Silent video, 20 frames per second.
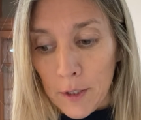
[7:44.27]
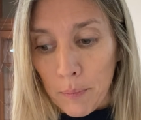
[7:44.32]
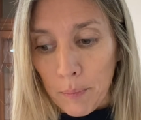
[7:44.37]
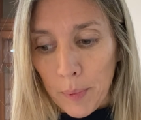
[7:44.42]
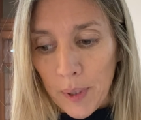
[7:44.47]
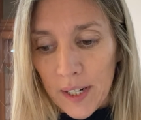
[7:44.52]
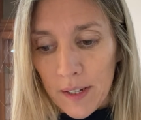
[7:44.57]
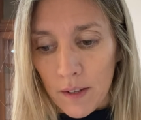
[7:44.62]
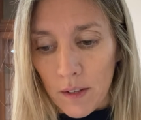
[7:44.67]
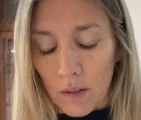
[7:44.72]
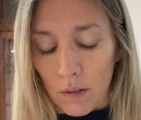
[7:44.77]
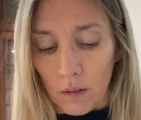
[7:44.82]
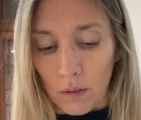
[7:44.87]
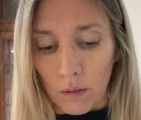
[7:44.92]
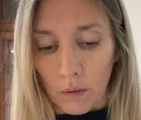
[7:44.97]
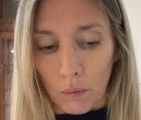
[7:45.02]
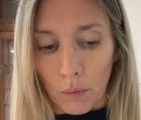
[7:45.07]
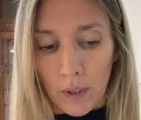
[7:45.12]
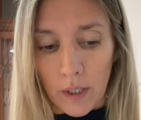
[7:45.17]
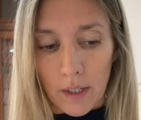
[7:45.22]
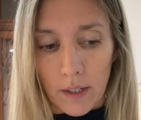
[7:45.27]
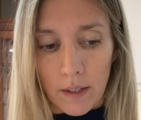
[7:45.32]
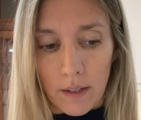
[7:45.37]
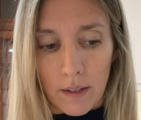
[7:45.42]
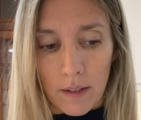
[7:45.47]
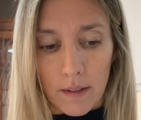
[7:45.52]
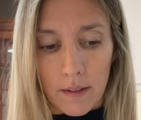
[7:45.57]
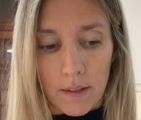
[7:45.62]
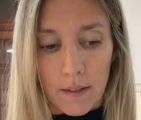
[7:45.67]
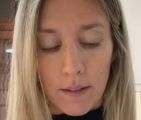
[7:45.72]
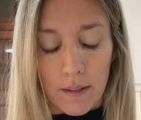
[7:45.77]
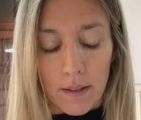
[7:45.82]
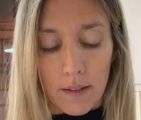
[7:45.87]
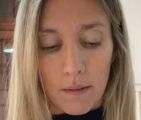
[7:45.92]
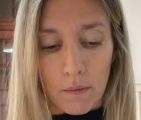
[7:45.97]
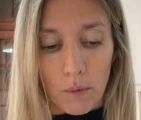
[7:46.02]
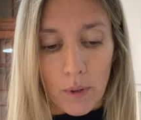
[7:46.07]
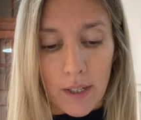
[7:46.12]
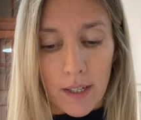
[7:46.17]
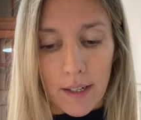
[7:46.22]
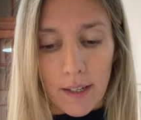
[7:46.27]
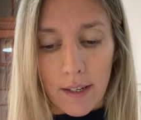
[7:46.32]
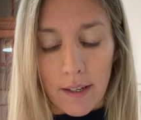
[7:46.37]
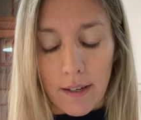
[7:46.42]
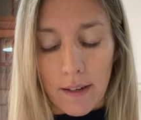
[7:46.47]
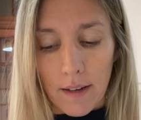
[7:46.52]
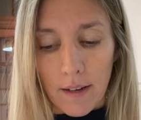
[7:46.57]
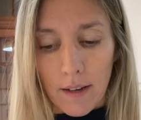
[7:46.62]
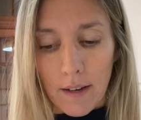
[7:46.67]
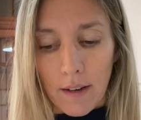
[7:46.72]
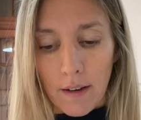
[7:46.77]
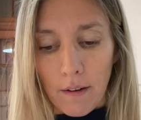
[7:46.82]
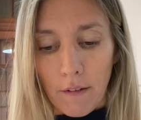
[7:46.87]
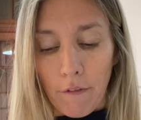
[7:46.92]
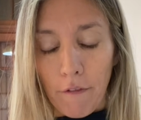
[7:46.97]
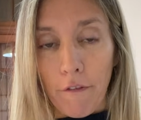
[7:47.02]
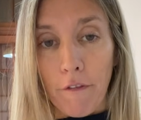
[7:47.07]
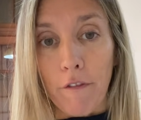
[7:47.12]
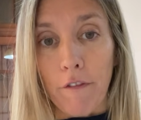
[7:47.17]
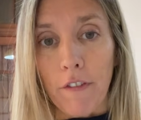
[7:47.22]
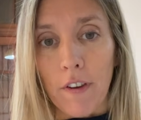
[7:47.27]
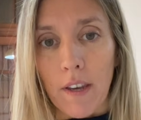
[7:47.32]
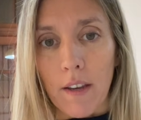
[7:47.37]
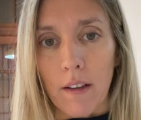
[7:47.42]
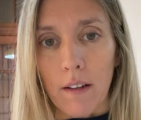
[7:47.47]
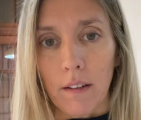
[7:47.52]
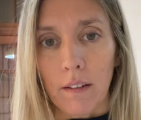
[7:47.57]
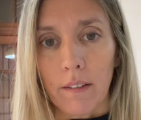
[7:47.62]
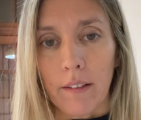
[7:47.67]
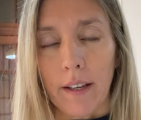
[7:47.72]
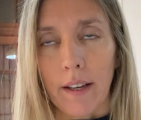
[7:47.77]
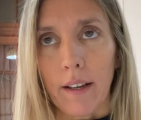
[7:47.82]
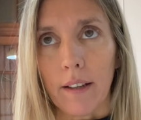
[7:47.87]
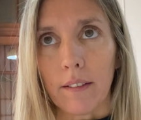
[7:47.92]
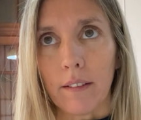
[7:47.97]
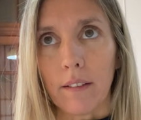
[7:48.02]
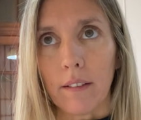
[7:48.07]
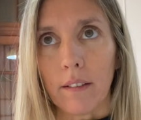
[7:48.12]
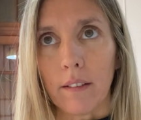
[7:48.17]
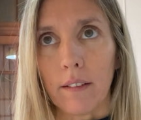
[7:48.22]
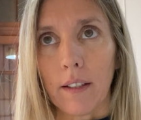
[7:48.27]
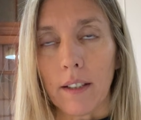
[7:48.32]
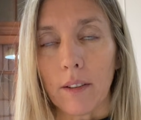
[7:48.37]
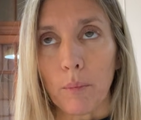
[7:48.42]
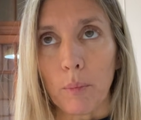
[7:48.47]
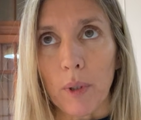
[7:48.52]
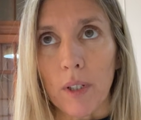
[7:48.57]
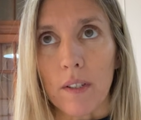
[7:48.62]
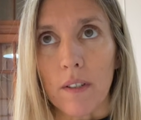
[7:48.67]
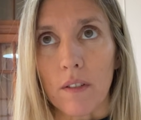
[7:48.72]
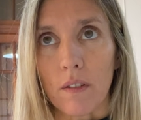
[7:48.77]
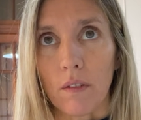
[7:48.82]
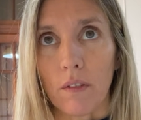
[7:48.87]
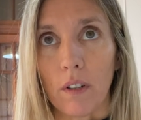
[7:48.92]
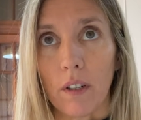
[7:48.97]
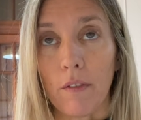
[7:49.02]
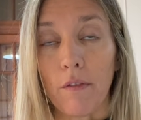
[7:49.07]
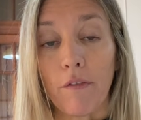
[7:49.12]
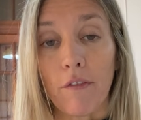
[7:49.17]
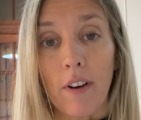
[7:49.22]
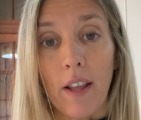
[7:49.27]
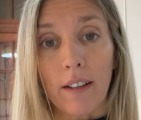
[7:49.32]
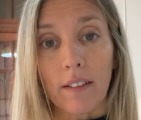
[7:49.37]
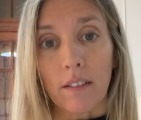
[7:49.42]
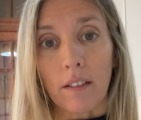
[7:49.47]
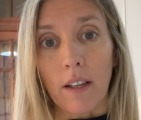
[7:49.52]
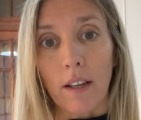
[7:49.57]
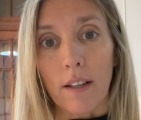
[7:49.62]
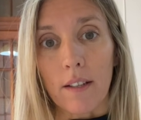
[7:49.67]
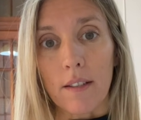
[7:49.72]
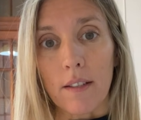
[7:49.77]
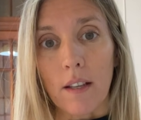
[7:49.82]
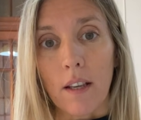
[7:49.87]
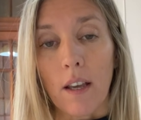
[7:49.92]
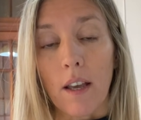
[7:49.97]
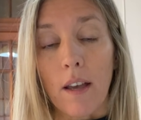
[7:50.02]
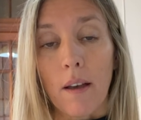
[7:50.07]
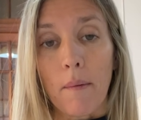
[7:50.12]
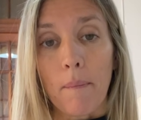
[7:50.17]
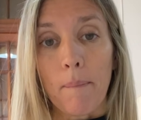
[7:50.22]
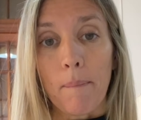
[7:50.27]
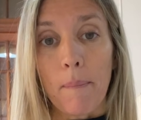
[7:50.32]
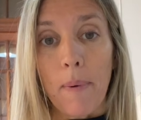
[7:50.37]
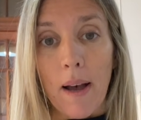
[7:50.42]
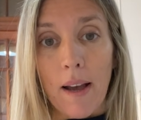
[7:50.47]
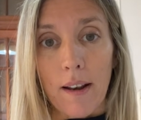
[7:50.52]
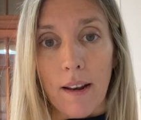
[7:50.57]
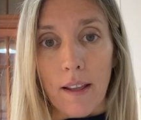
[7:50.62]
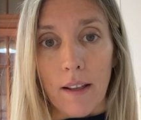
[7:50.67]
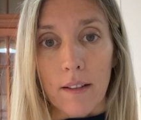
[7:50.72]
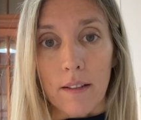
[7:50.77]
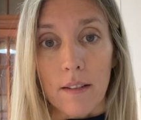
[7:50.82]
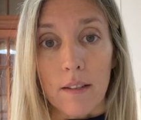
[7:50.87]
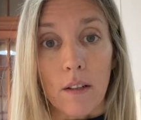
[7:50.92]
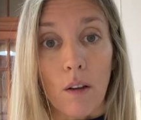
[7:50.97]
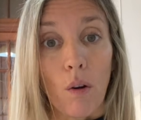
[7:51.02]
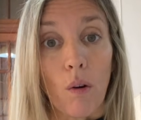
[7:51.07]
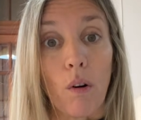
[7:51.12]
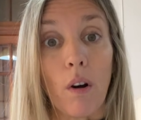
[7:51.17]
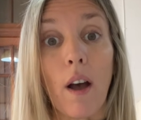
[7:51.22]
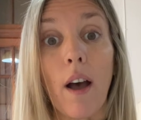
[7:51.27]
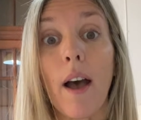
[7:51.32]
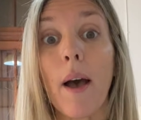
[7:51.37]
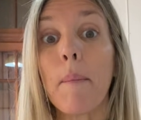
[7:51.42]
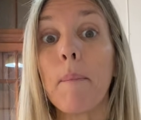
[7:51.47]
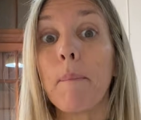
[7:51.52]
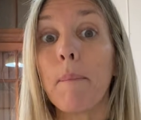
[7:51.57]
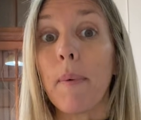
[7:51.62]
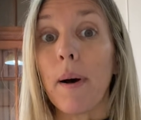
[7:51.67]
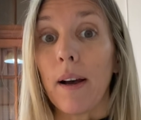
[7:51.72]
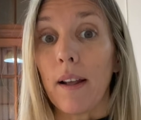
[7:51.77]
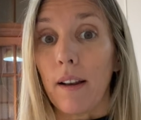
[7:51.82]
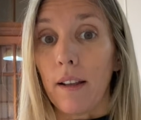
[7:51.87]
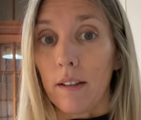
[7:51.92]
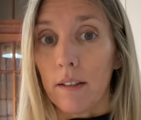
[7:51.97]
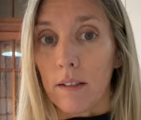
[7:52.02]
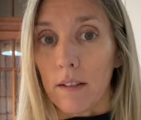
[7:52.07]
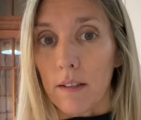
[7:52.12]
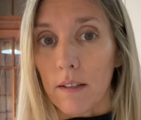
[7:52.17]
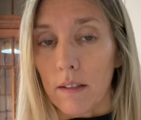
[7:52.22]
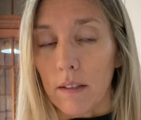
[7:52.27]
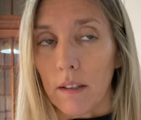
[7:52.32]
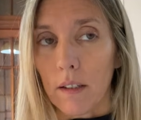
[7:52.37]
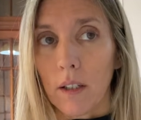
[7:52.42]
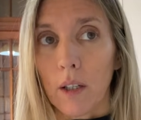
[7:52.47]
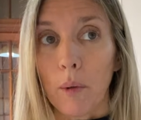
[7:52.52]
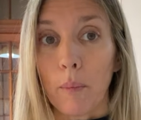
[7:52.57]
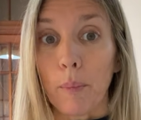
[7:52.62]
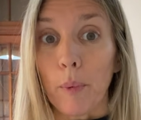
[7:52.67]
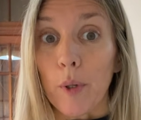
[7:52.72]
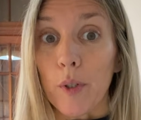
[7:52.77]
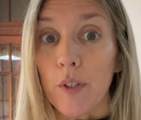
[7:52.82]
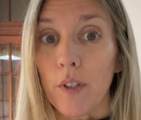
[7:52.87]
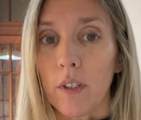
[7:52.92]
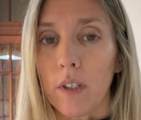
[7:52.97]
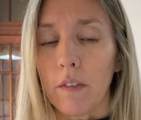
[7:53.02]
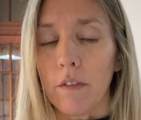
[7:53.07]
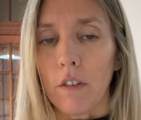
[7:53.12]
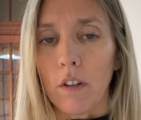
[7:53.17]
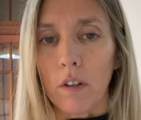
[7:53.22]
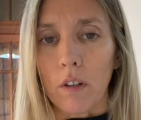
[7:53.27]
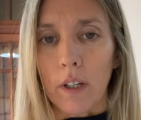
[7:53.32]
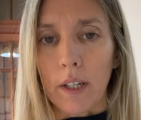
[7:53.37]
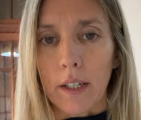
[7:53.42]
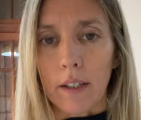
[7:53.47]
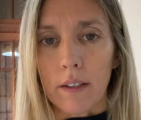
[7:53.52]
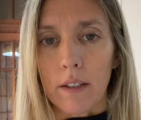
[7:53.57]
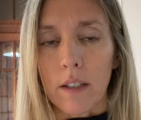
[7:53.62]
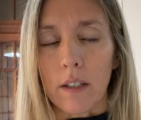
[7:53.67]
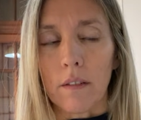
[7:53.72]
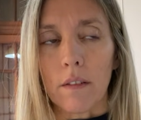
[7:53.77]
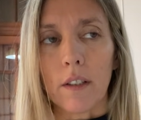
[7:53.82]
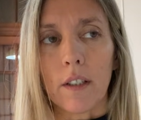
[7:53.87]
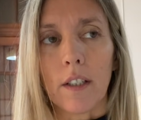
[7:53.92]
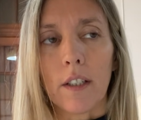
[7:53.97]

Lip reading: person, we feel that that person reflects us balanced or unbalanced, positive or negative.